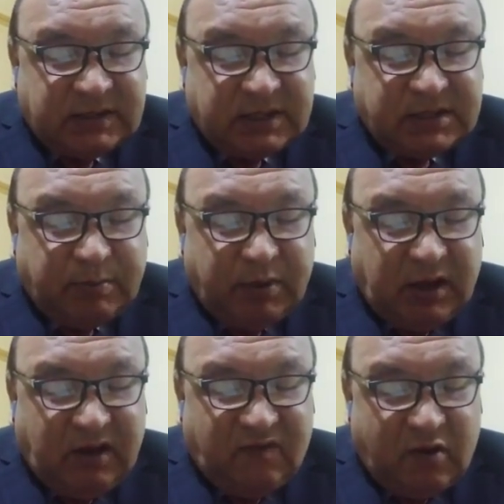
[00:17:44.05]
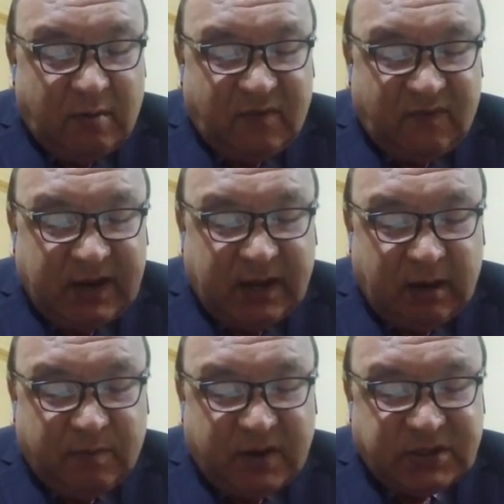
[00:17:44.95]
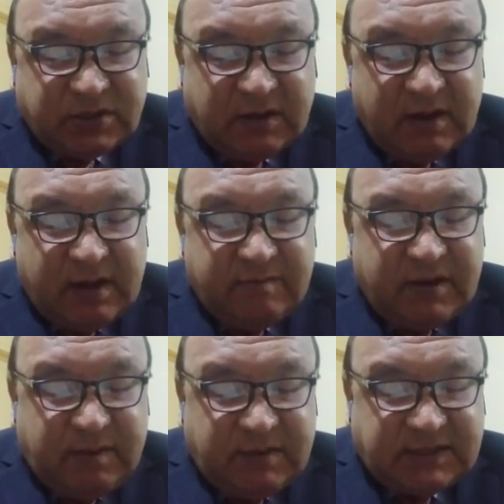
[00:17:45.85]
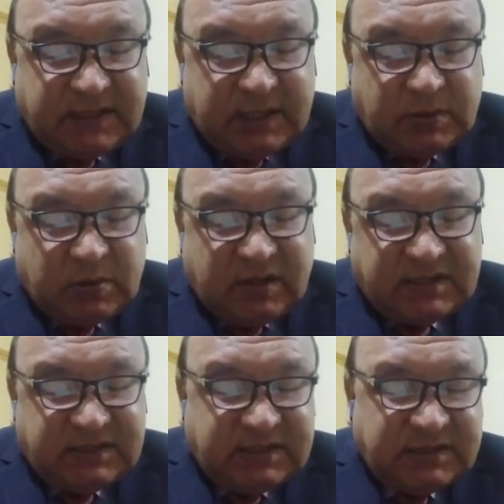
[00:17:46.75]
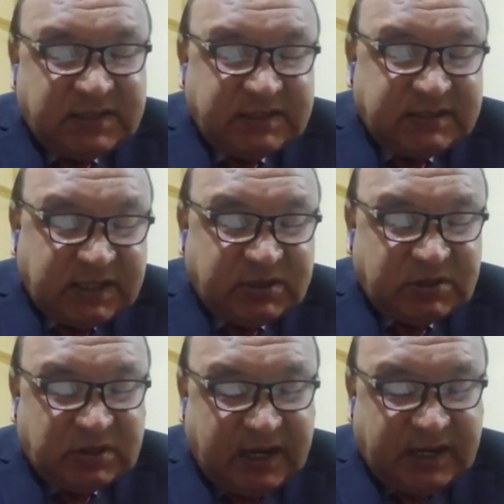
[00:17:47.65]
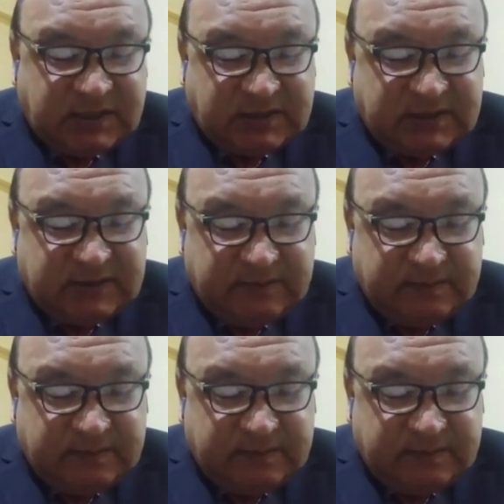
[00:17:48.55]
The typical form of legal pressure may be said to consist in such threats.